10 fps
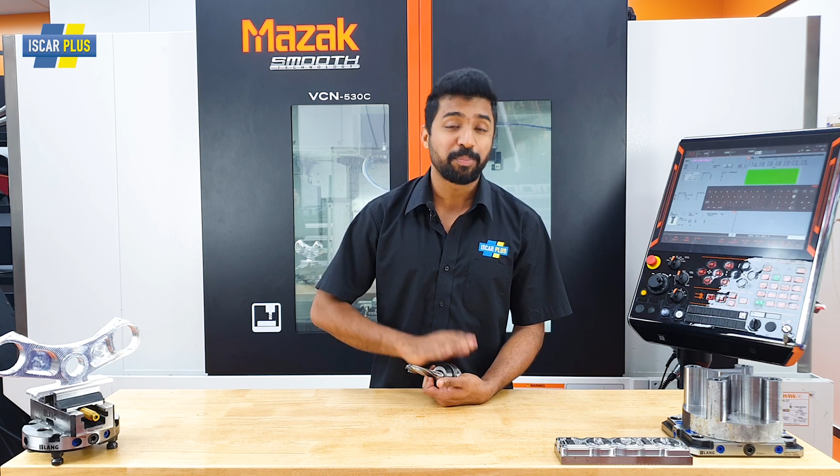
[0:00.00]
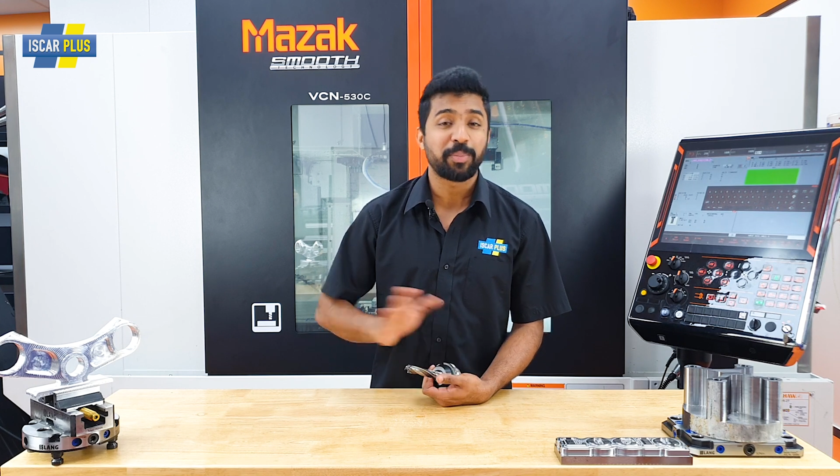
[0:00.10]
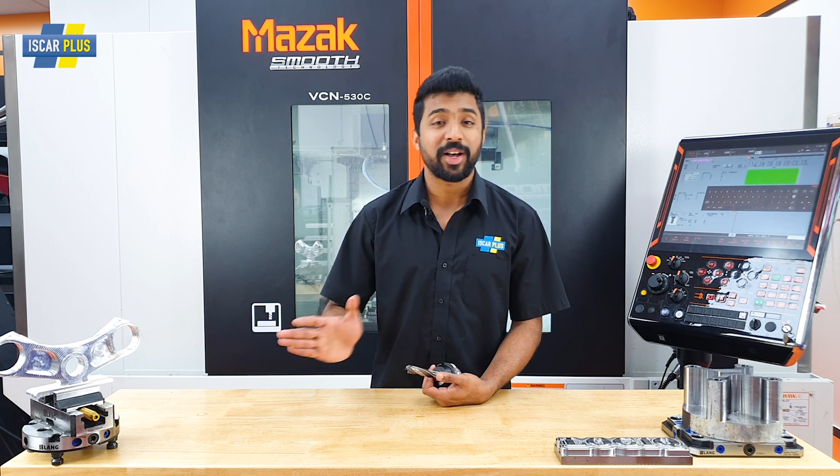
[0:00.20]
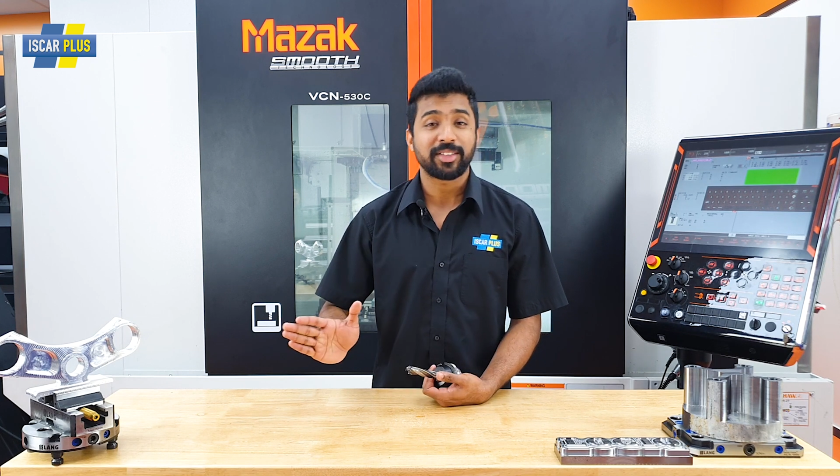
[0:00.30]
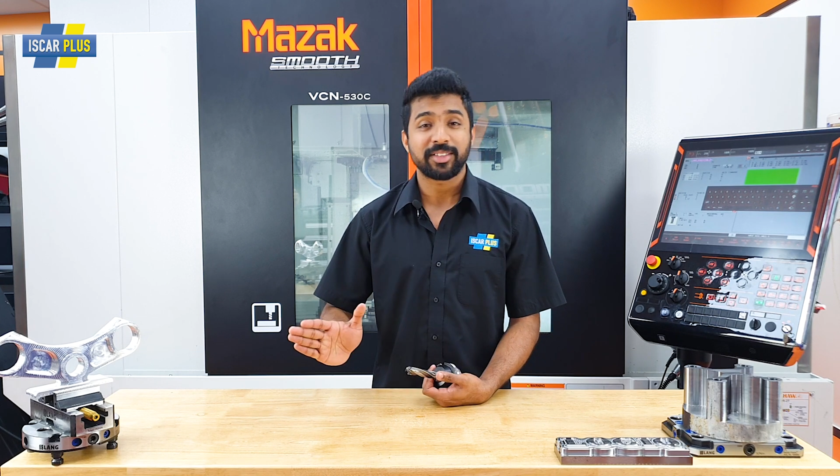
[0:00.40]

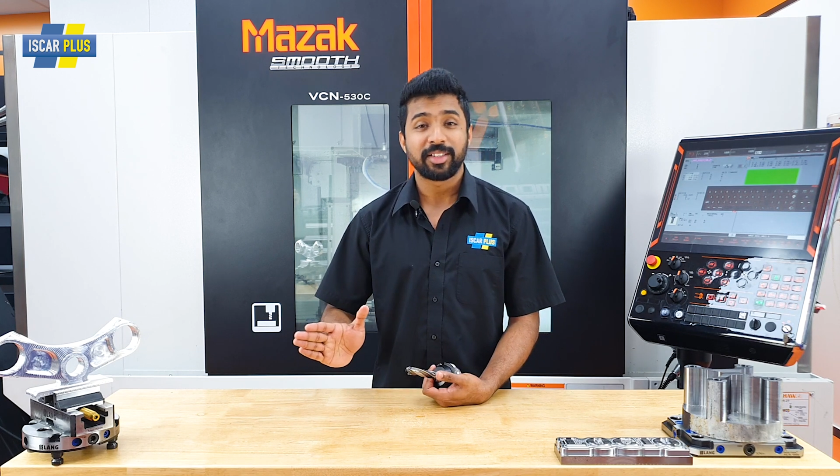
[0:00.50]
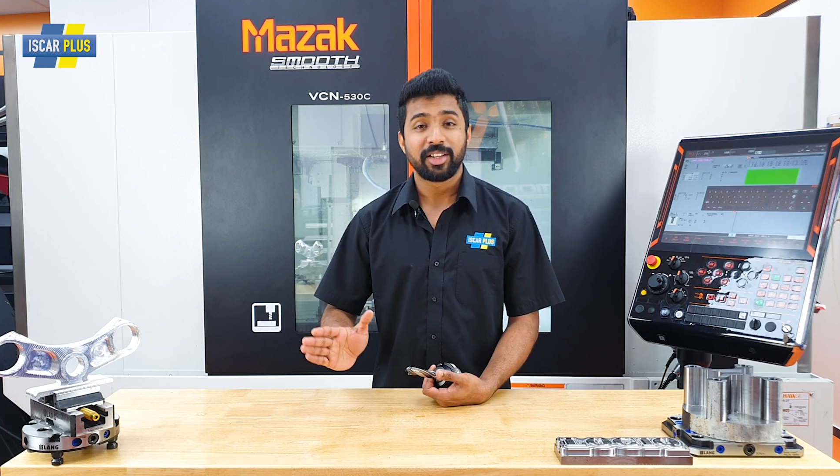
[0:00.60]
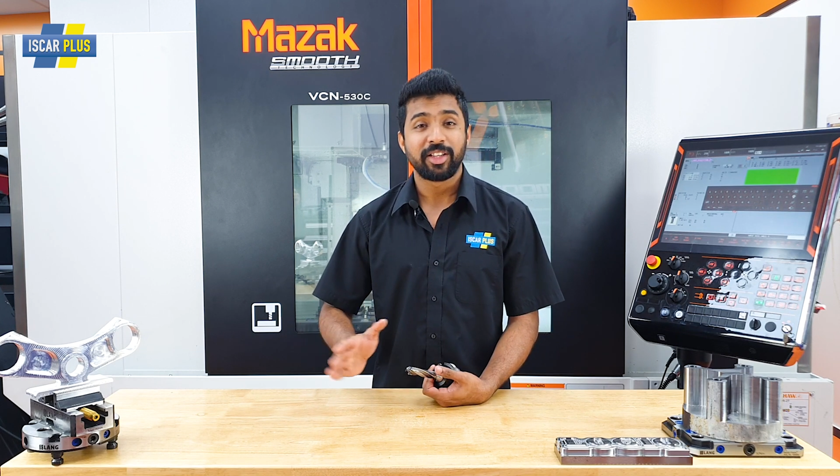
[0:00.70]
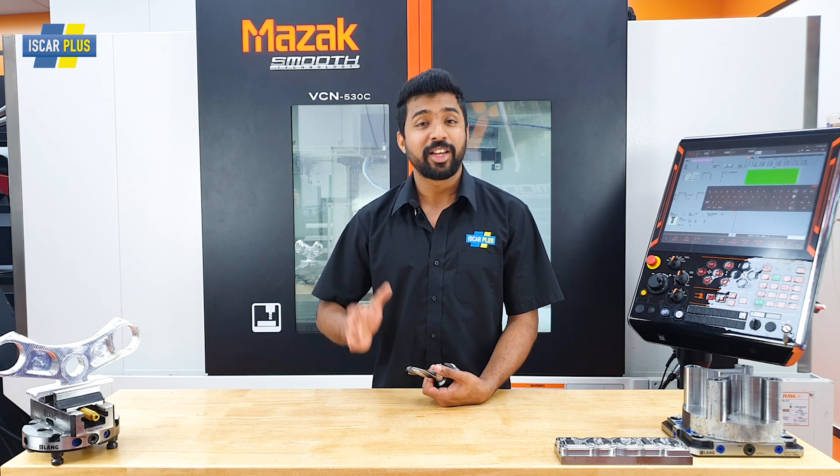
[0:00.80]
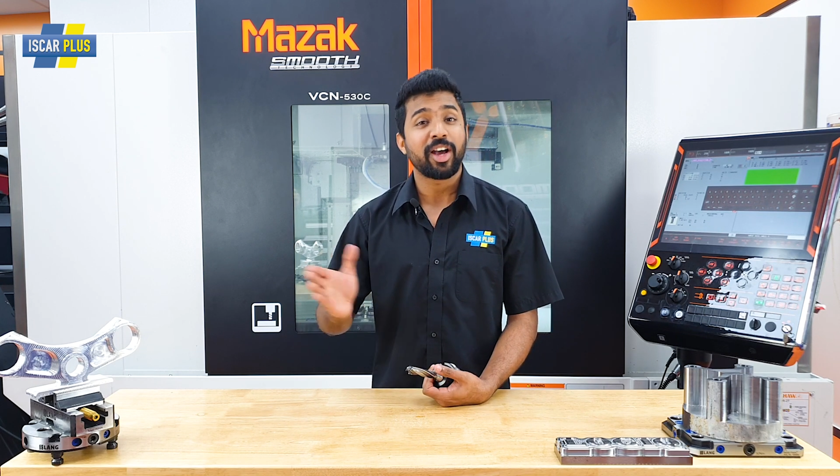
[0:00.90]
but
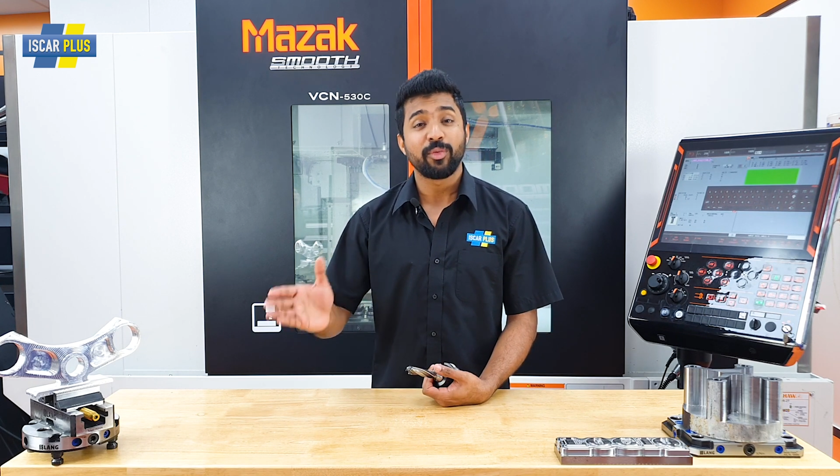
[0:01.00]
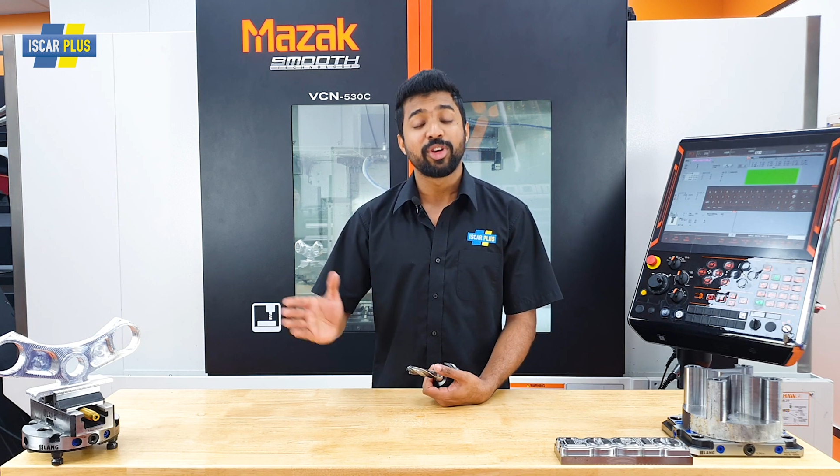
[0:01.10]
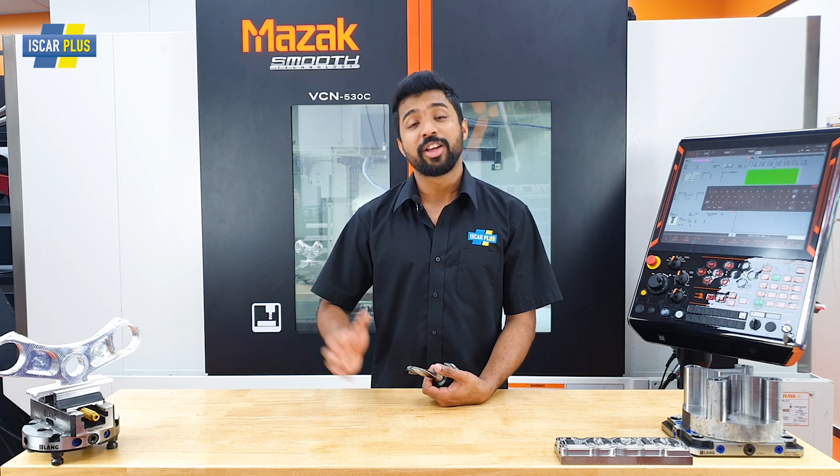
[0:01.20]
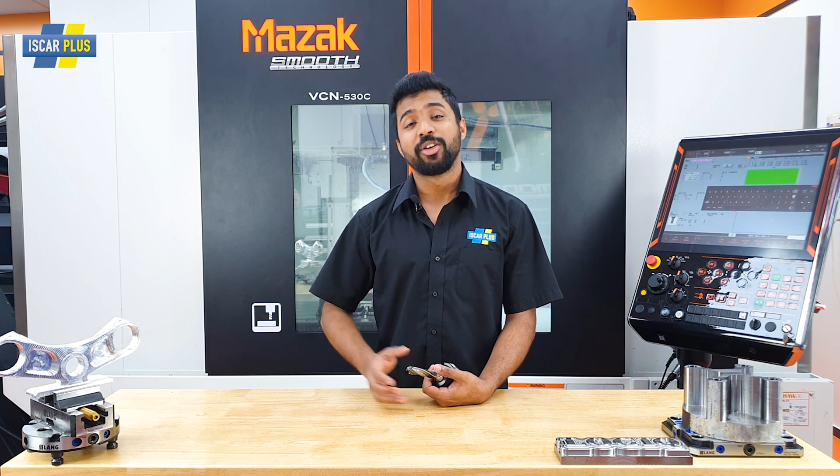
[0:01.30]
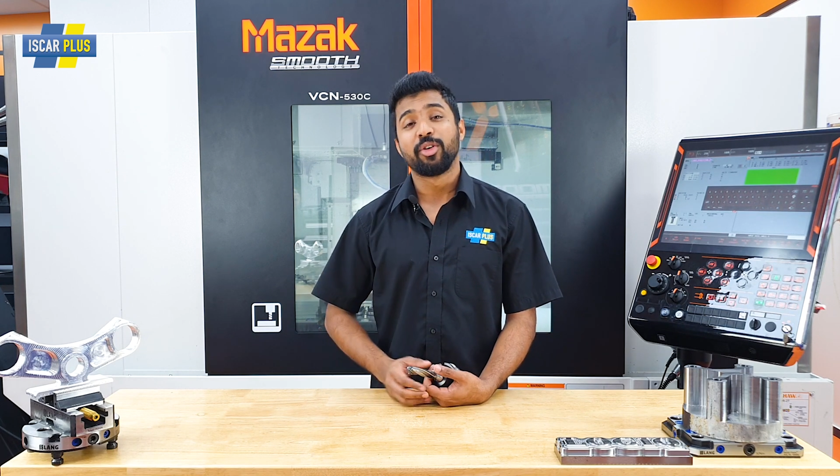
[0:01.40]
now you
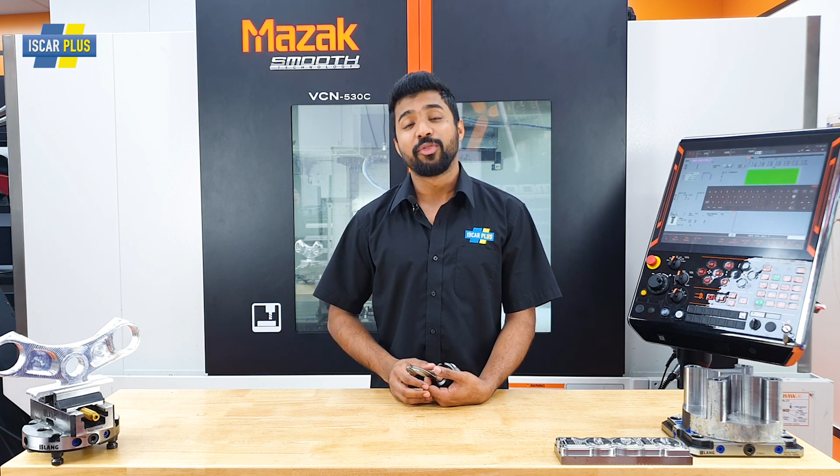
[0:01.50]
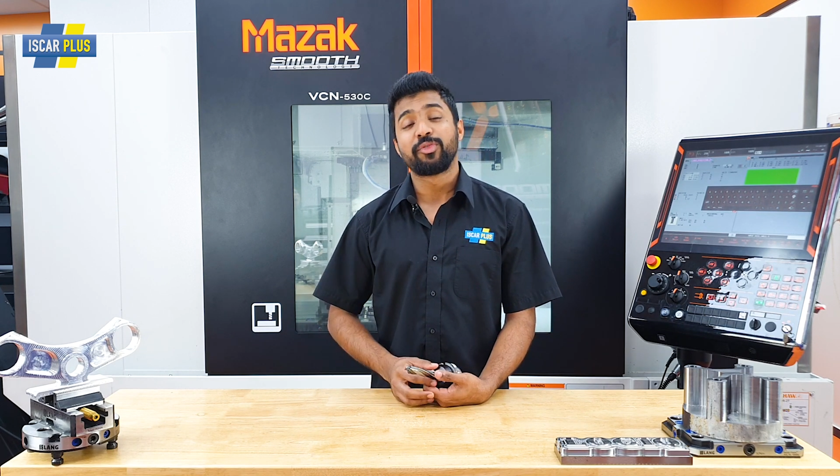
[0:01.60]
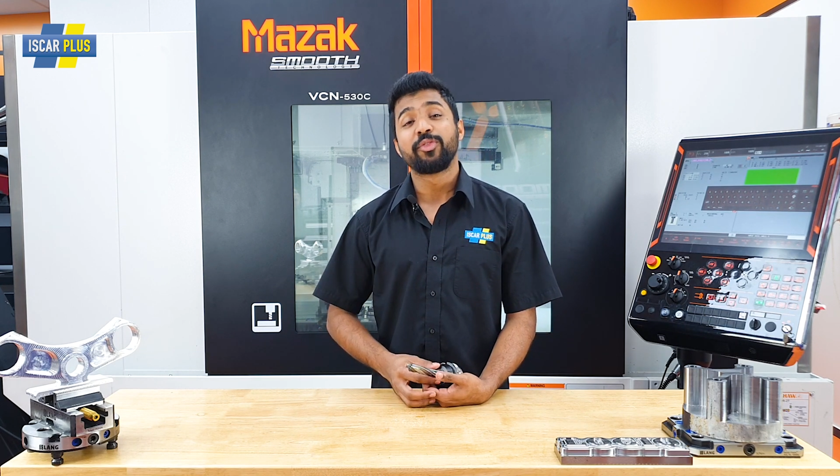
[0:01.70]
can go